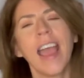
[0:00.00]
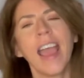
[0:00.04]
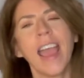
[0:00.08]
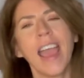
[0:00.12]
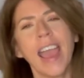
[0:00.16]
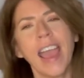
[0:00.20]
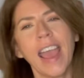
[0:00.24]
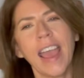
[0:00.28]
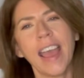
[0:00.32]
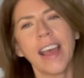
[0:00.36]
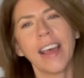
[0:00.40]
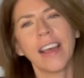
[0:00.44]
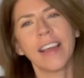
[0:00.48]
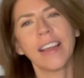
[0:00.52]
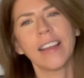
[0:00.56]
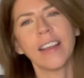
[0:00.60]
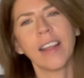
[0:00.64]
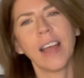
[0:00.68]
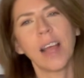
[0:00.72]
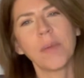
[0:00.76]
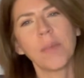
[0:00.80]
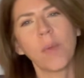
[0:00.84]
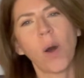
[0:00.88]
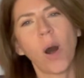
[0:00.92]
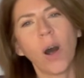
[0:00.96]
And
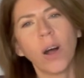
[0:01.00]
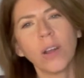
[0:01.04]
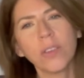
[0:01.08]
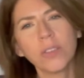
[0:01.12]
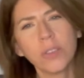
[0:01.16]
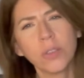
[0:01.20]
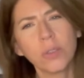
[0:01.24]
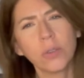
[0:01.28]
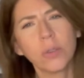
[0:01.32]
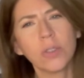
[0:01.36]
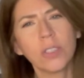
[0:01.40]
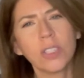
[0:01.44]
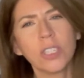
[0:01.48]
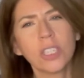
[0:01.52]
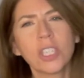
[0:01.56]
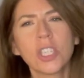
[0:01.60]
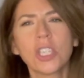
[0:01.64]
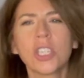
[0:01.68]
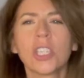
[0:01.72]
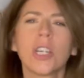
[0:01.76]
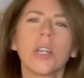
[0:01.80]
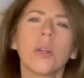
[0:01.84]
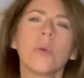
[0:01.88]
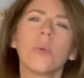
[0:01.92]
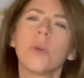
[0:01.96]
I'm also going to
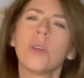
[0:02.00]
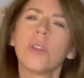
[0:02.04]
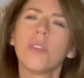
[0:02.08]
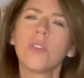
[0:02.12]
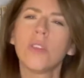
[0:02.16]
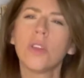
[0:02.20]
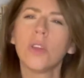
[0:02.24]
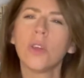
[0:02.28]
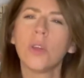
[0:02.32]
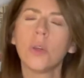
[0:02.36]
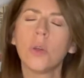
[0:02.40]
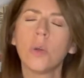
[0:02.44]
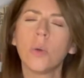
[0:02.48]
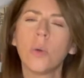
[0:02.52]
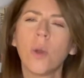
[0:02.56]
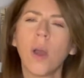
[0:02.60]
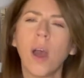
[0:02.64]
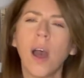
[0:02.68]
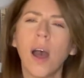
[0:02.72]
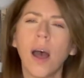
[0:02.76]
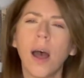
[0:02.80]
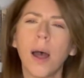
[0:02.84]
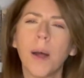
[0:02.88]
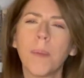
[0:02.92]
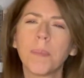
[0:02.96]
share with you
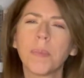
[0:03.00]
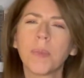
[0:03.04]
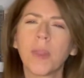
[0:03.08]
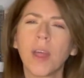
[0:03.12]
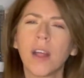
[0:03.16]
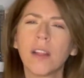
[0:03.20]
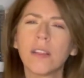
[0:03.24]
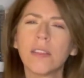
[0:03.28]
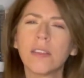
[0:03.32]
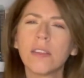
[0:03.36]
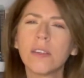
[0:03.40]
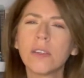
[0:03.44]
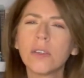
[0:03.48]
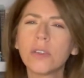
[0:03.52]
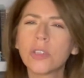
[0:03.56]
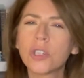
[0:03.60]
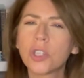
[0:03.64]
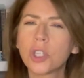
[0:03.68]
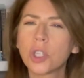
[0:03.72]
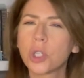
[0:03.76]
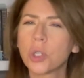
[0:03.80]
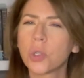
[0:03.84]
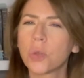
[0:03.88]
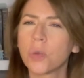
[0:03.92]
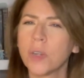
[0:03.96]
a little
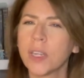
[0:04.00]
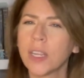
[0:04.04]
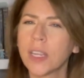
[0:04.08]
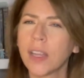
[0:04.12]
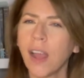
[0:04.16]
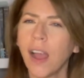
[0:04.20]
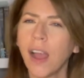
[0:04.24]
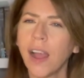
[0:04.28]
trick